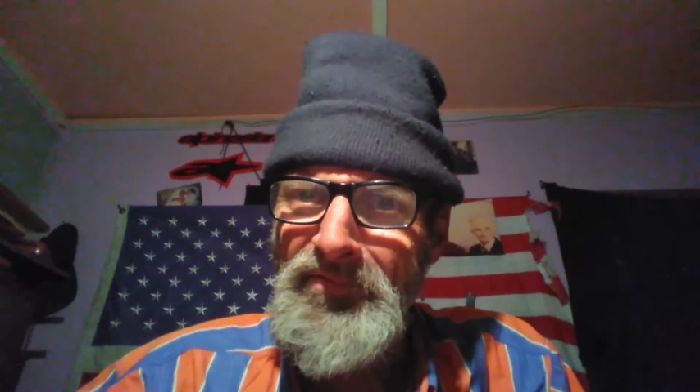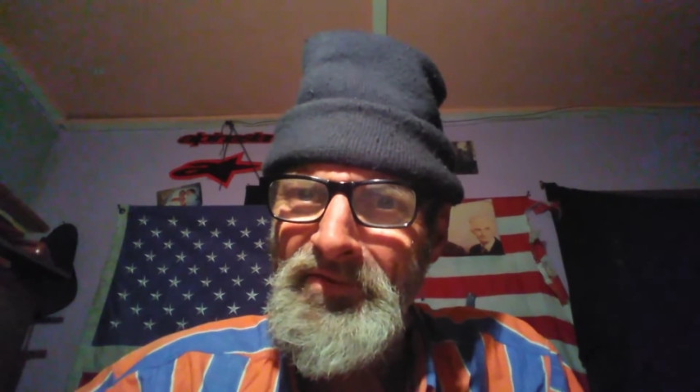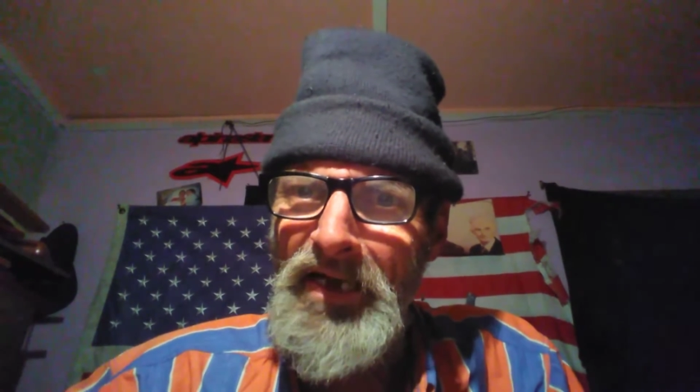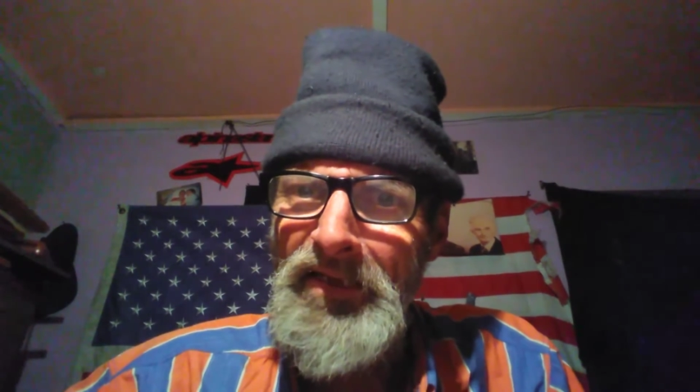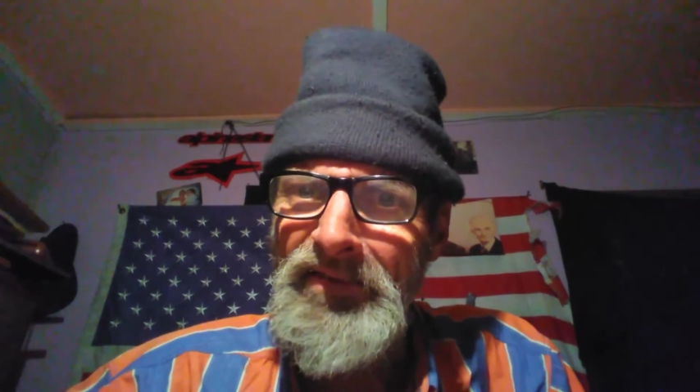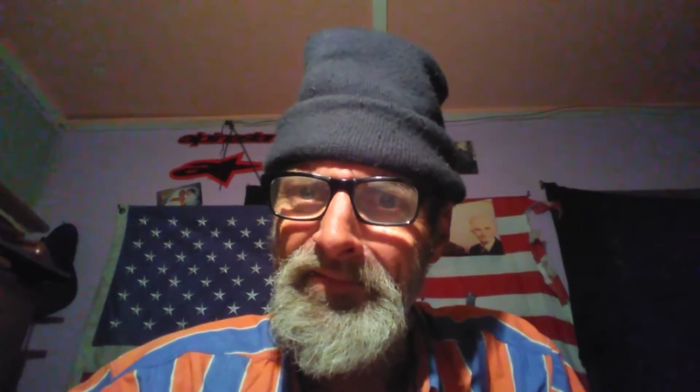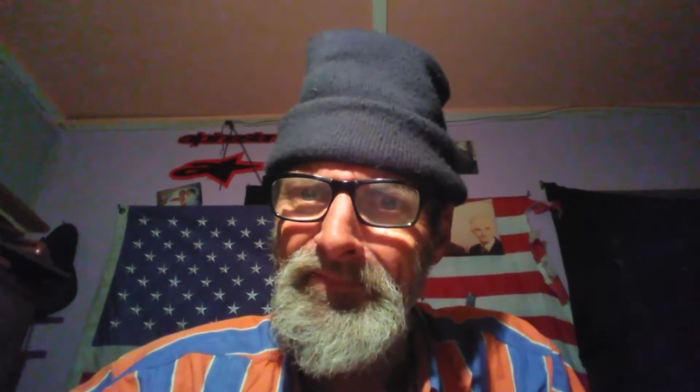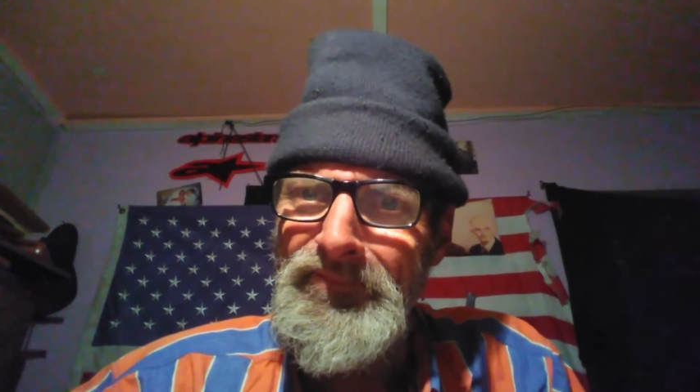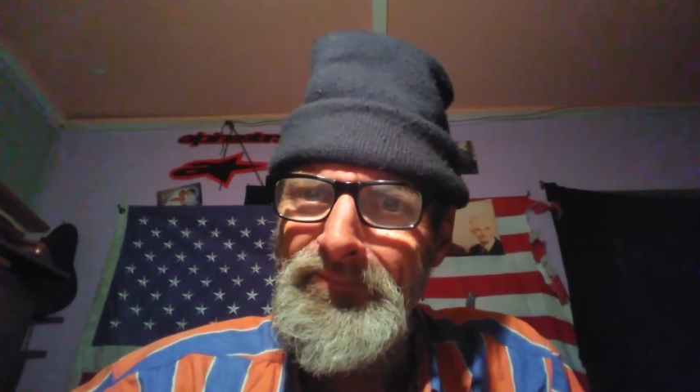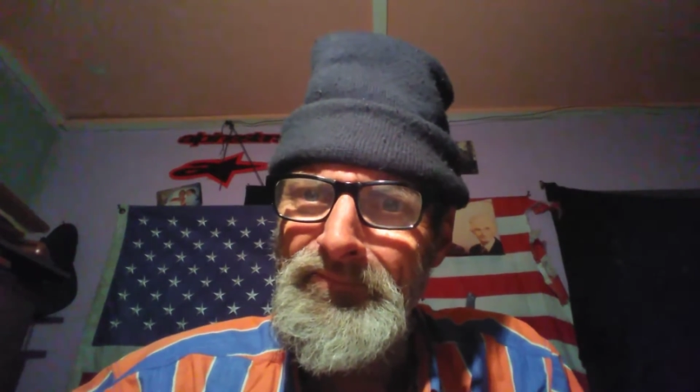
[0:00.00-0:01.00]
state
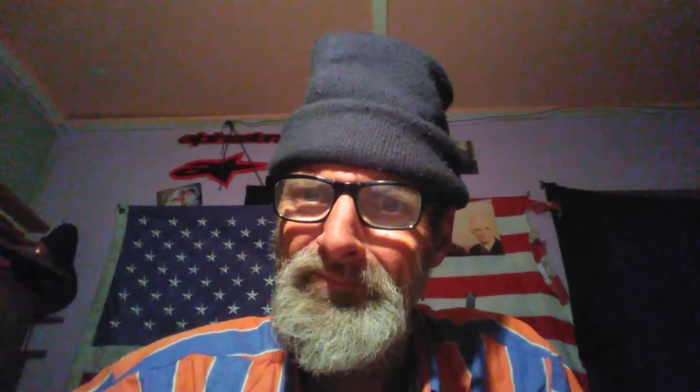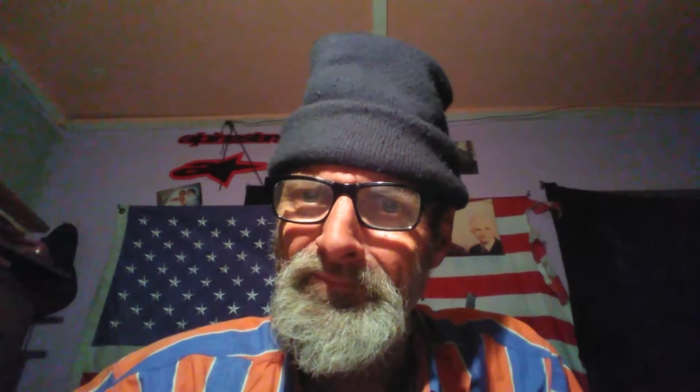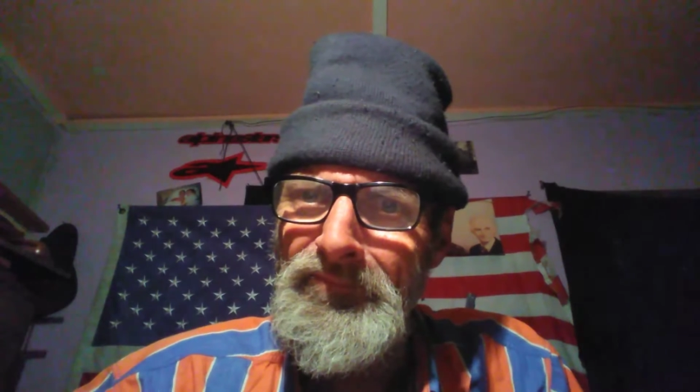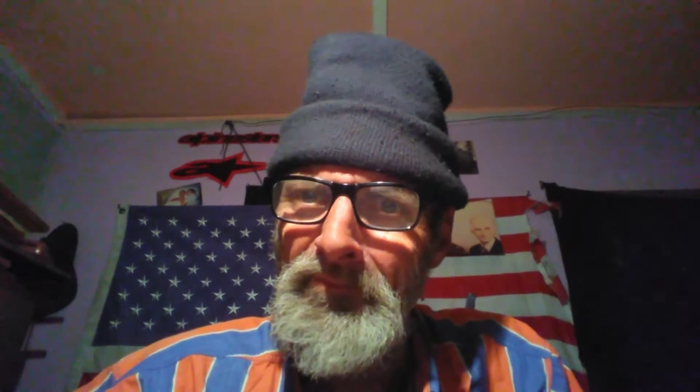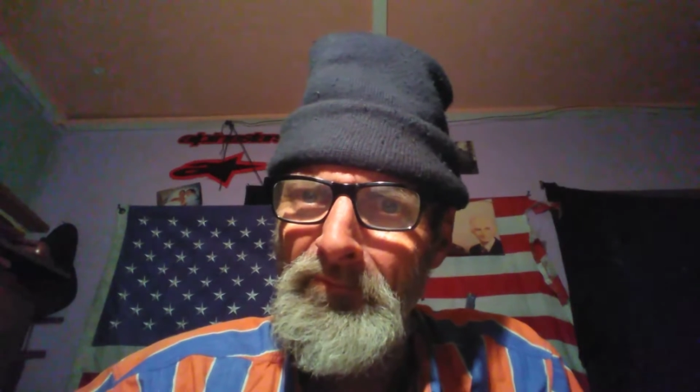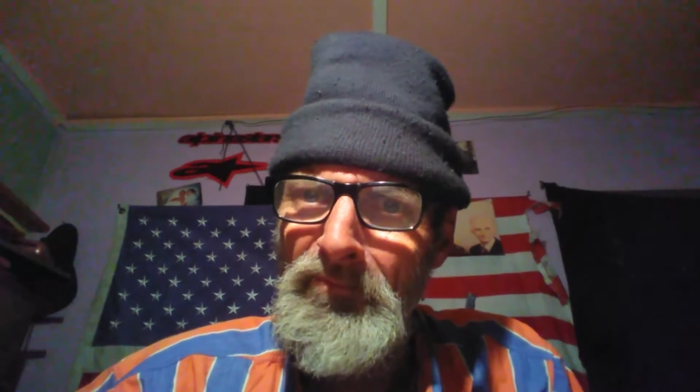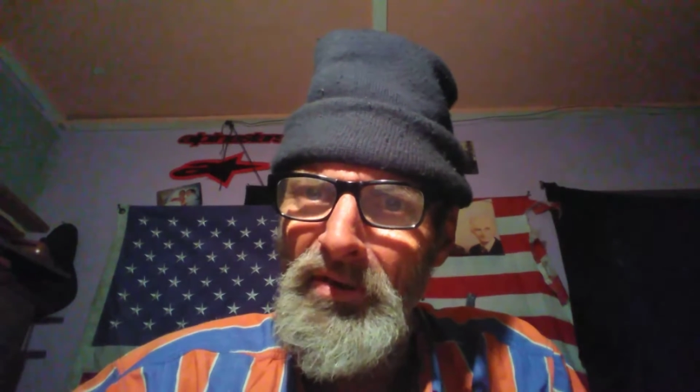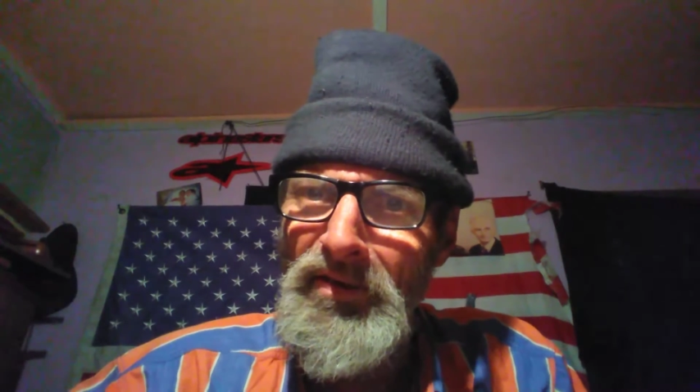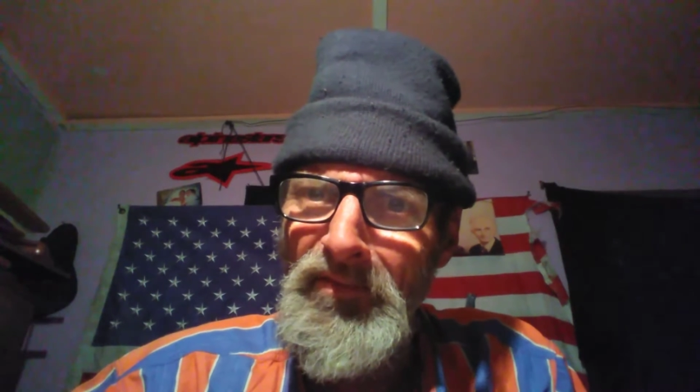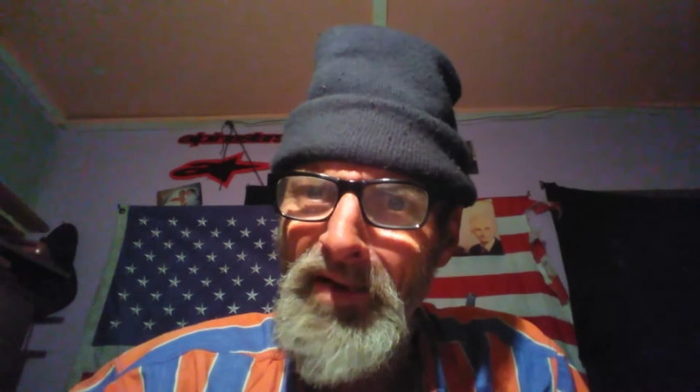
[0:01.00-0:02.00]

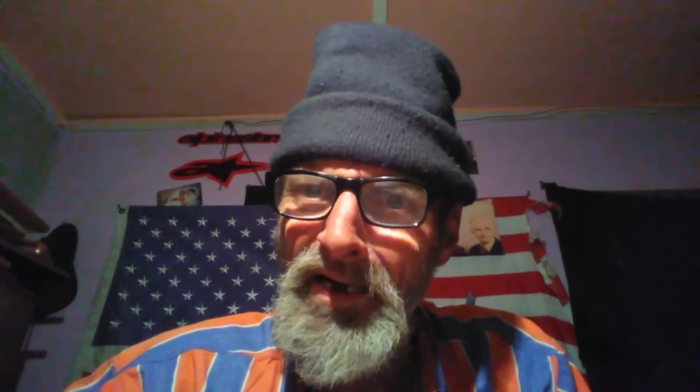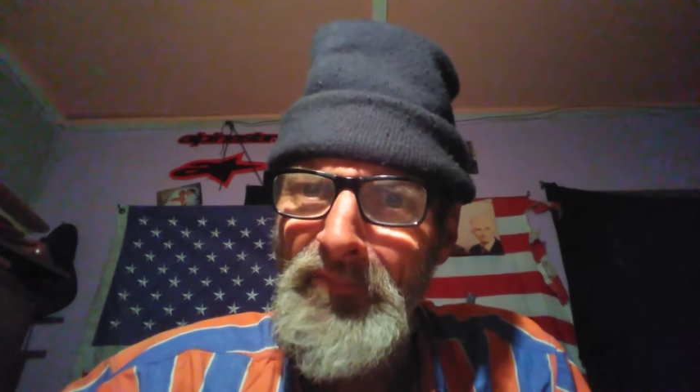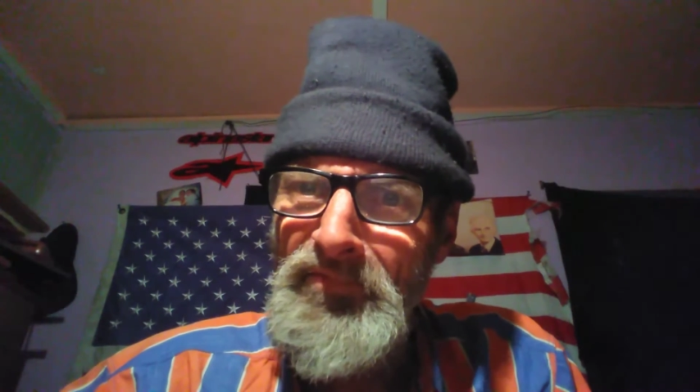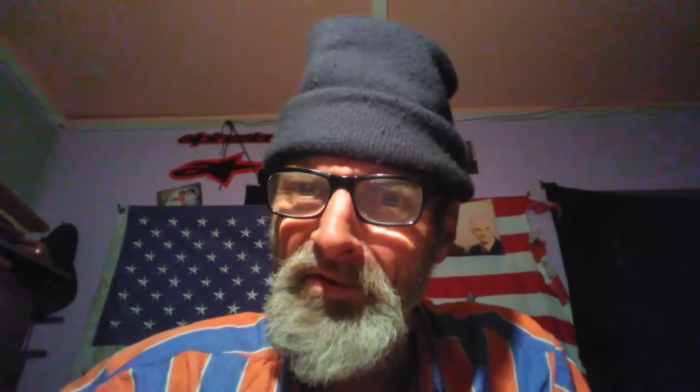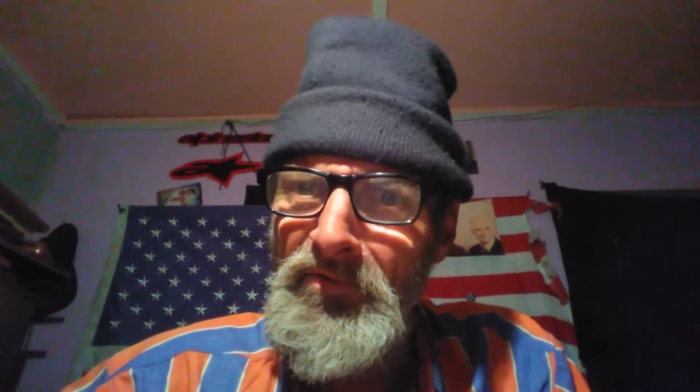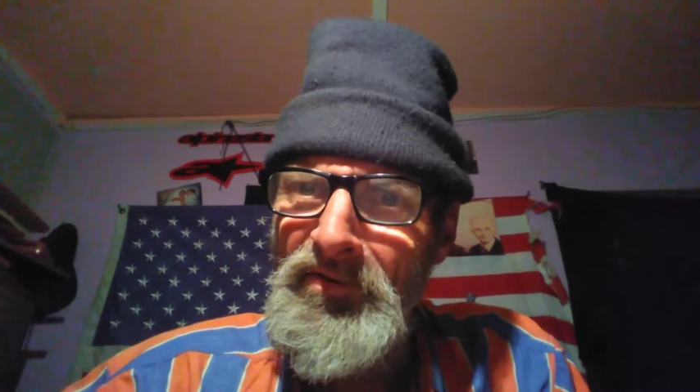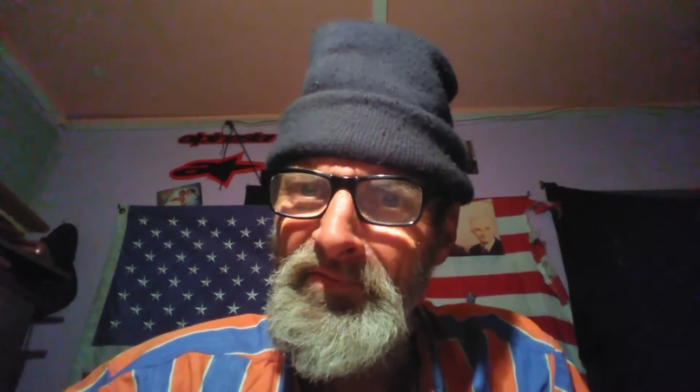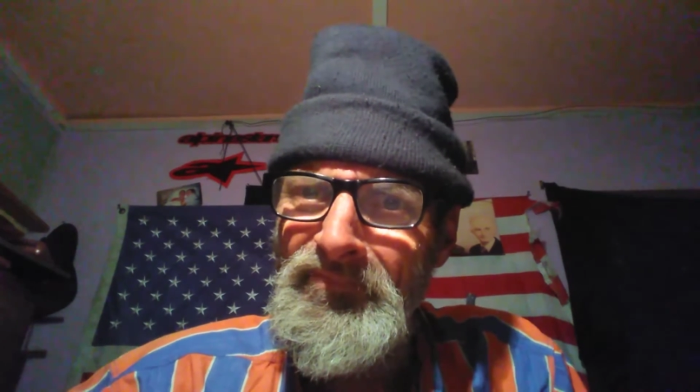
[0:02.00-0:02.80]
putting them up to it.